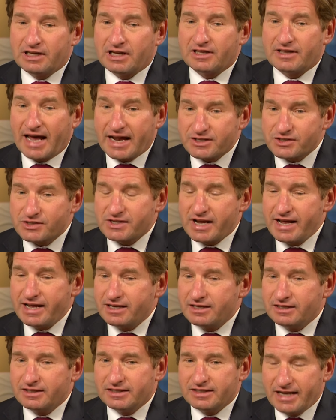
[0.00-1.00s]
That
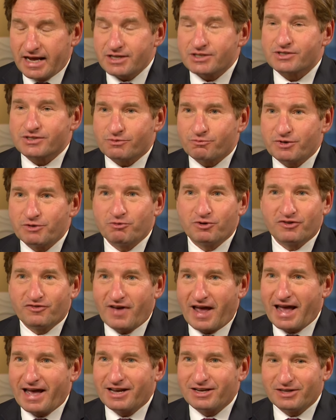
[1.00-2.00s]
said, yes, we would have
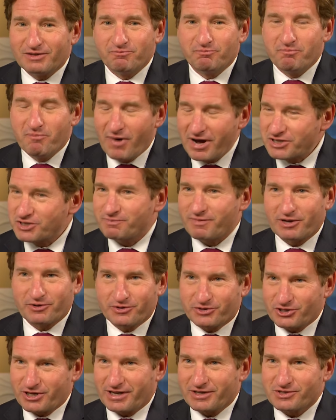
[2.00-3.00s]
had a much
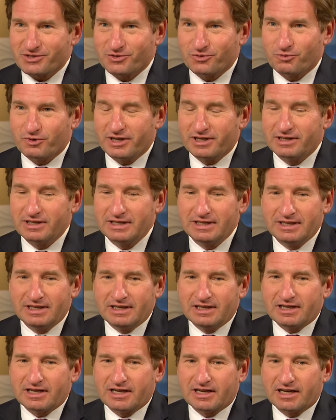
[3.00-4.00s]
better chance to win
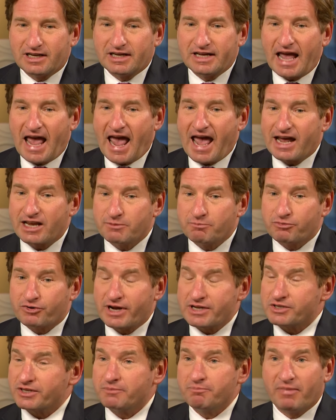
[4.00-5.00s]
uh, had
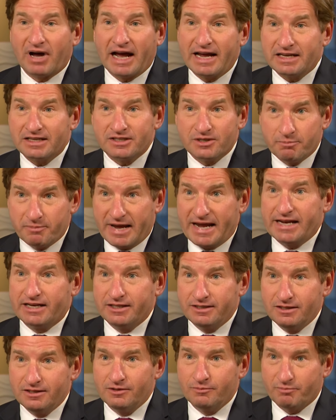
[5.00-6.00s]
President Biden
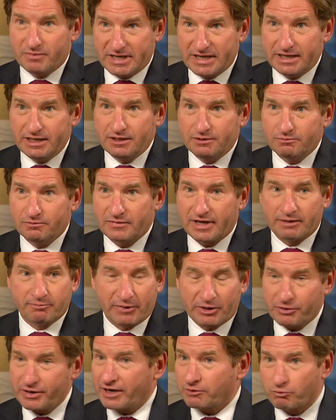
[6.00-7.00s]
debated me and
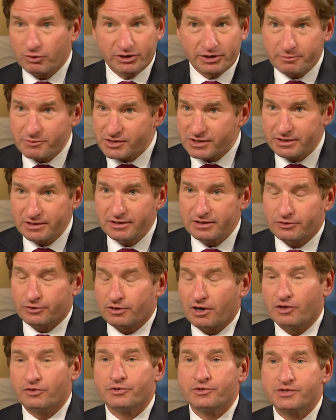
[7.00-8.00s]
Marianne Williamson
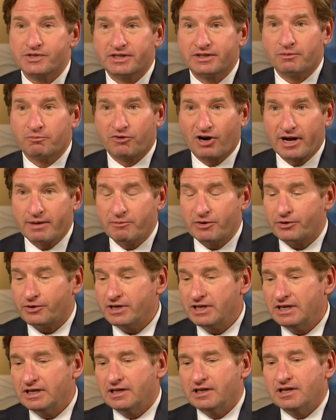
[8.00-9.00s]
or others in the
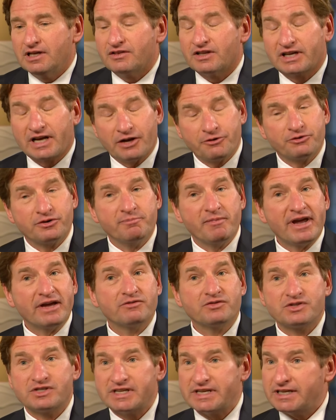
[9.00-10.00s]
primary. The country may
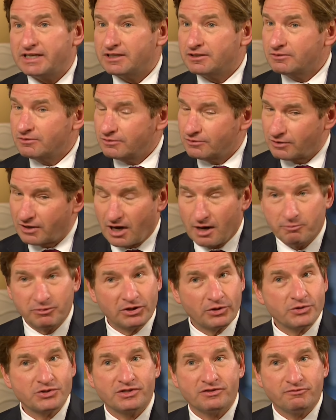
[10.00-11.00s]
have seen up
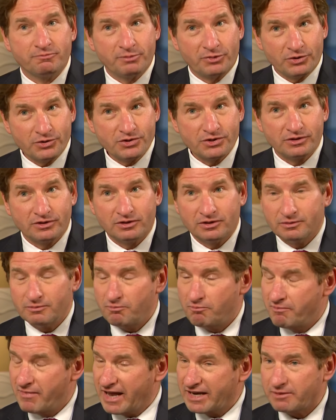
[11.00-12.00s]
close and personal,
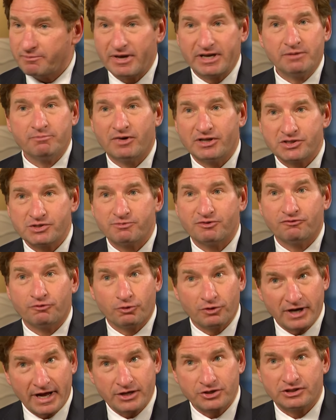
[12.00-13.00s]
many, many months
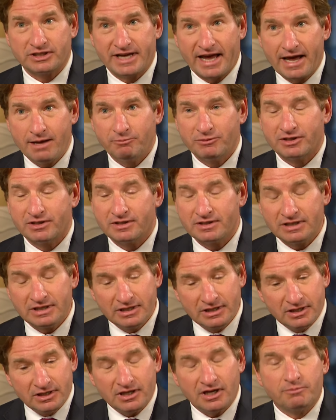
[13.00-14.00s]
before it actually happened,
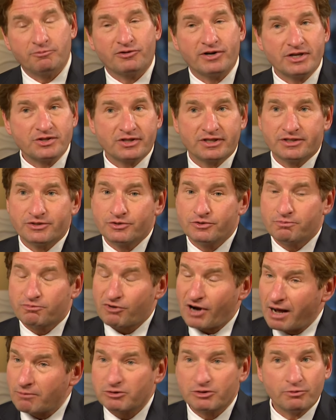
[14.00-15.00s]
a president who
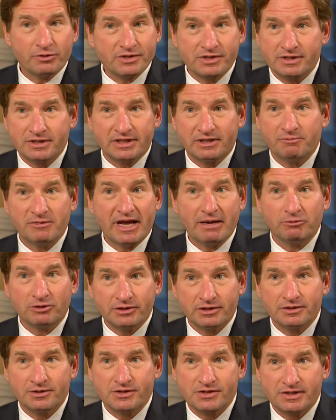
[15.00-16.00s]
probably wasn't going to be able
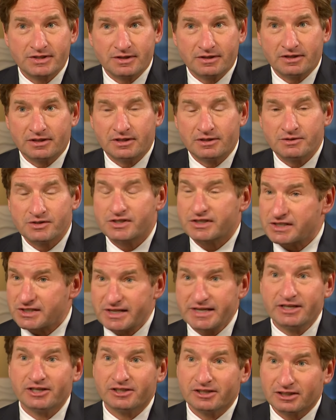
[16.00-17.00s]
to su uh,
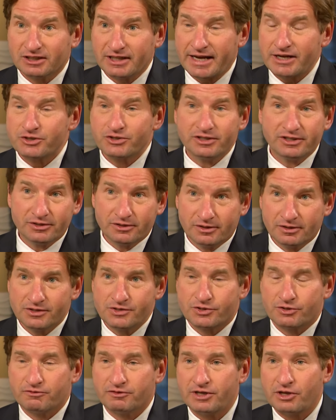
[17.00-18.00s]
succeed in an election and
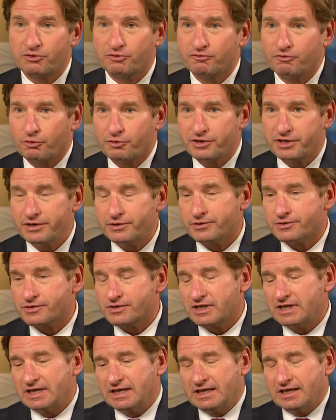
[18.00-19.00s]
serve another four
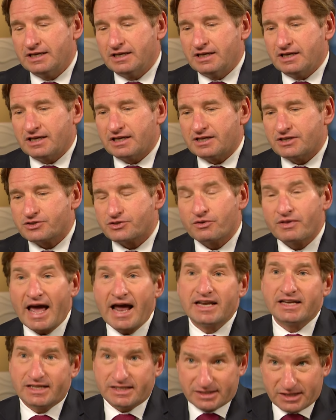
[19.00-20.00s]
years. So
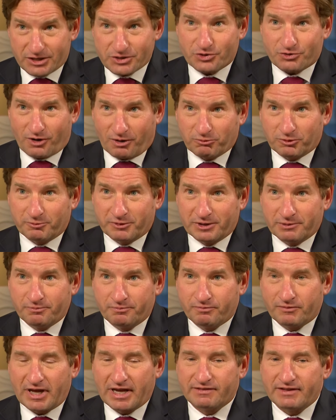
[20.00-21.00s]
that does trouble me.
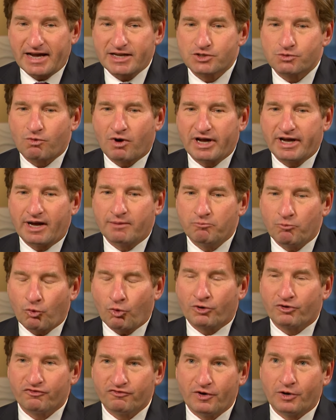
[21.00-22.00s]
And that's why I'm
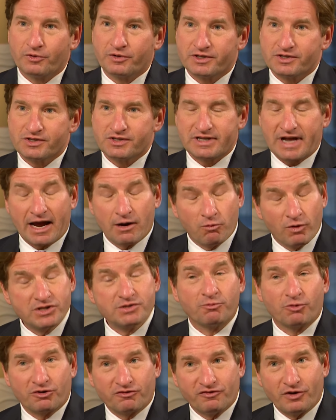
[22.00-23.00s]
more focused, I
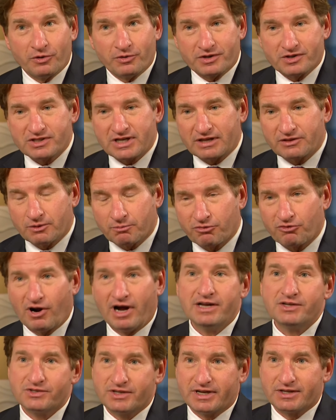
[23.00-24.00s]
was more focused on the
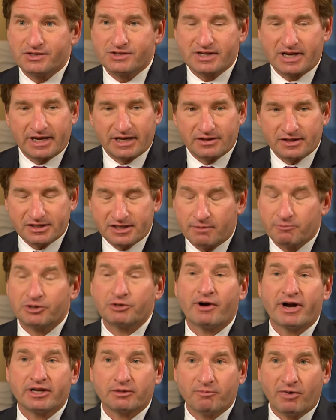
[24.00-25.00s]
process and the
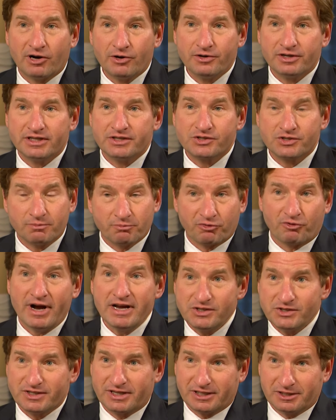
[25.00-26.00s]
Democratic Party
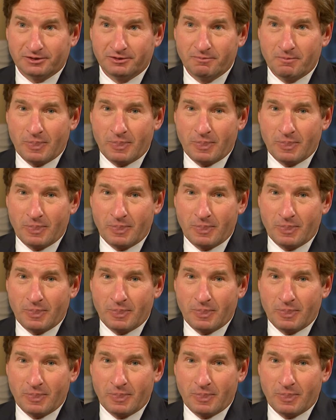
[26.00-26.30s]
suppressing